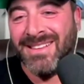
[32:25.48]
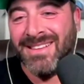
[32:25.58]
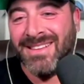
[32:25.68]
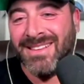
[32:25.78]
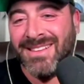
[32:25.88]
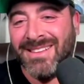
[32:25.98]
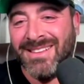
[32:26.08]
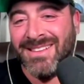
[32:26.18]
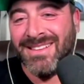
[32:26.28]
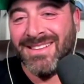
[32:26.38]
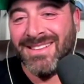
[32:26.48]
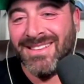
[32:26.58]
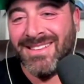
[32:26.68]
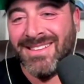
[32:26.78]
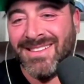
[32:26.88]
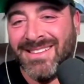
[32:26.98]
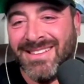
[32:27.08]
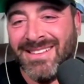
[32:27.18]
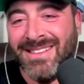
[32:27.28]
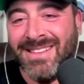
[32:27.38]

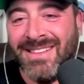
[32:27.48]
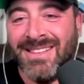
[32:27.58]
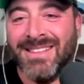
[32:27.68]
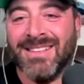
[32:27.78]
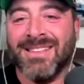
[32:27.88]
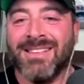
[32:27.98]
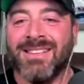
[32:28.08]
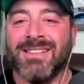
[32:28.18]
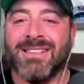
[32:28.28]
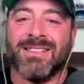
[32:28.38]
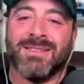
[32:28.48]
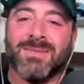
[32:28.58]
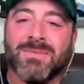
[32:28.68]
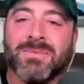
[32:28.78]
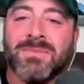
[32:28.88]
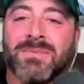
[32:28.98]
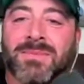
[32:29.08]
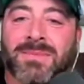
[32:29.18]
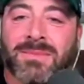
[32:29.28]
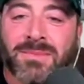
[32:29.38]

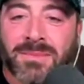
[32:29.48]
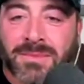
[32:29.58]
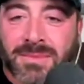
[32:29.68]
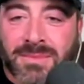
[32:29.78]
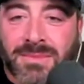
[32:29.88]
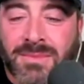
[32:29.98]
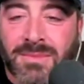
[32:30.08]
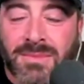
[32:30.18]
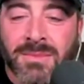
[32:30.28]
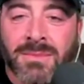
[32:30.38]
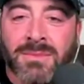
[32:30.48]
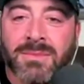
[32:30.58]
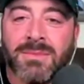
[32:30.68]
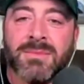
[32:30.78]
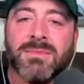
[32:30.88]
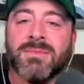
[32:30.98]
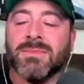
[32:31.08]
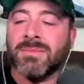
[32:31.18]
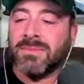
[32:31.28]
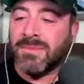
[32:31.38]

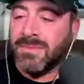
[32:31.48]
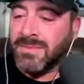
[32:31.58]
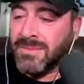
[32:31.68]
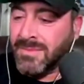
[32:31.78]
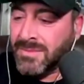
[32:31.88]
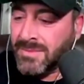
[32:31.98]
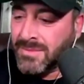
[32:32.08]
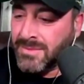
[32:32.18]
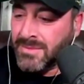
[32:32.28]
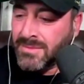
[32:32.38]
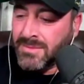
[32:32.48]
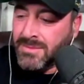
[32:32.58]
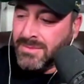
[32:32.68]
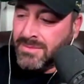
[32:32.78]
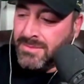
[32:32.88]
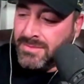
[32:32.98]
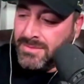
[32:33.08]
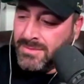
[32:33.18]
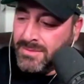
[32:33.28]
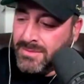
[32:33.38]

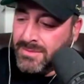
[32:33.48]
(silent)